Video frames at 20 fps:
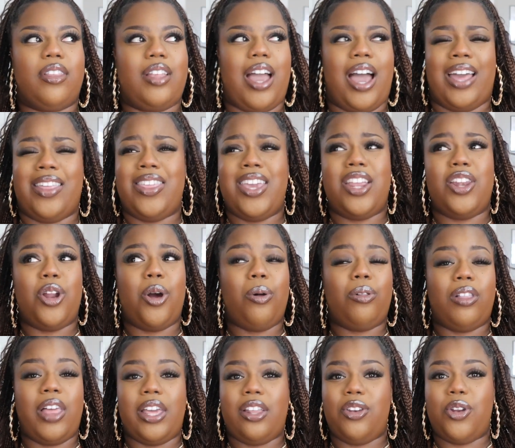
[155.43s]
I think no
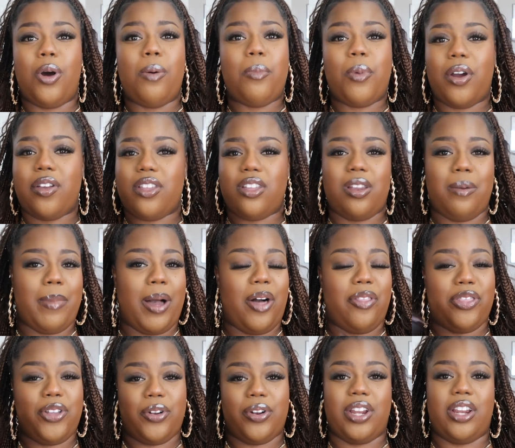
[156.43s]
more than
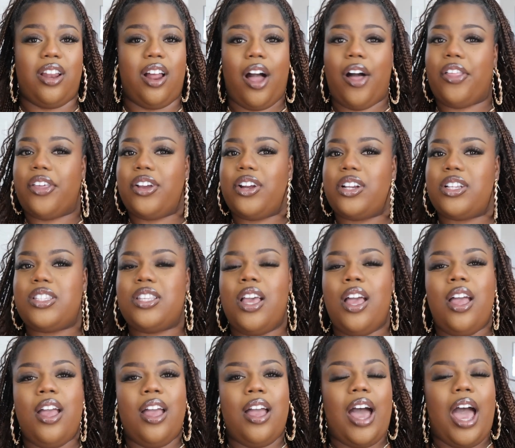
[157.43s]
about $30.
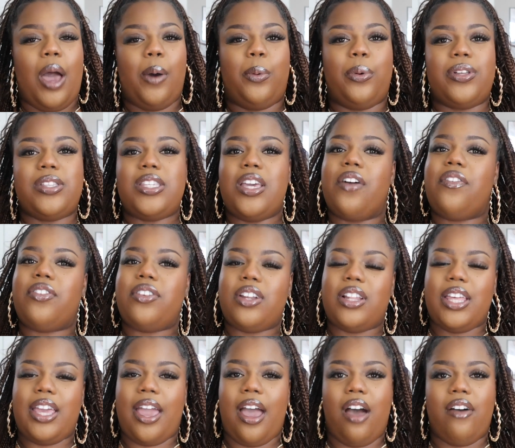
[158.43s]
I will
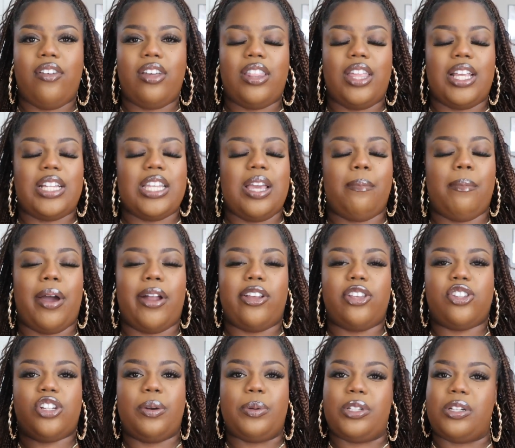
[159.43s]
definitely have it linked in my
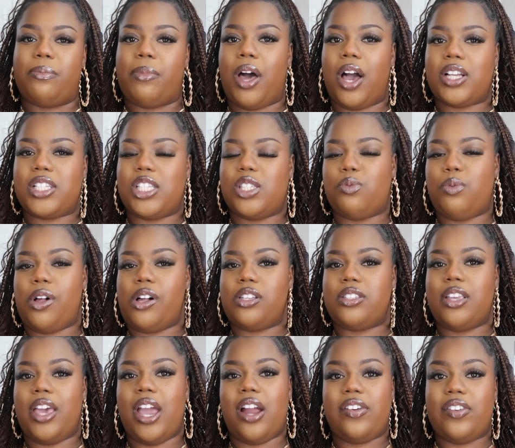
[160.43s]
description box, as well
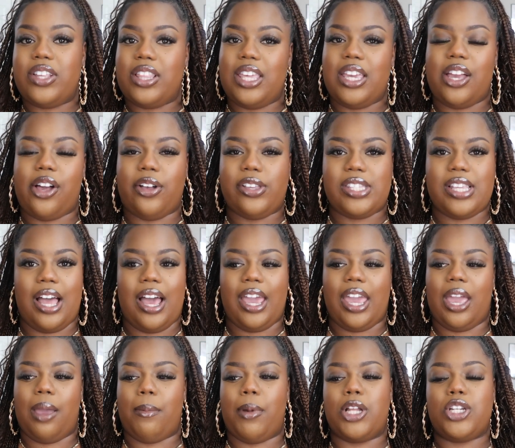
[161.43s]
as everything else I
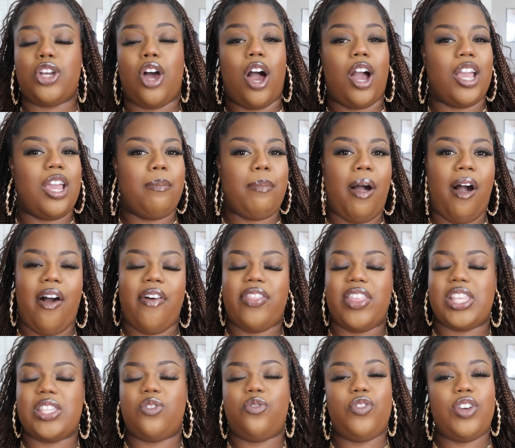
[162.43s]
am talking about in
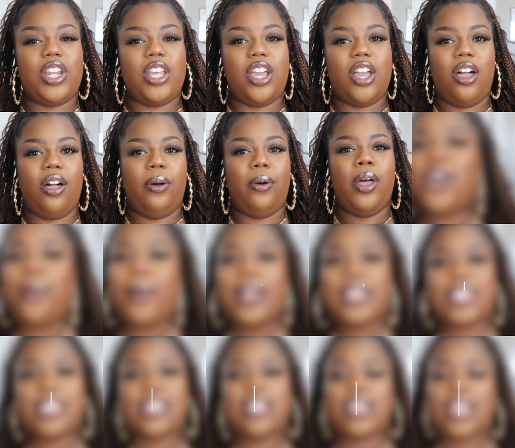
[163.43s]
this video.
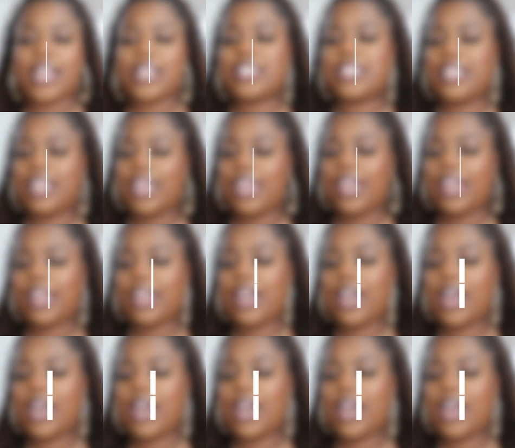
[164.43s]
Going to the next thing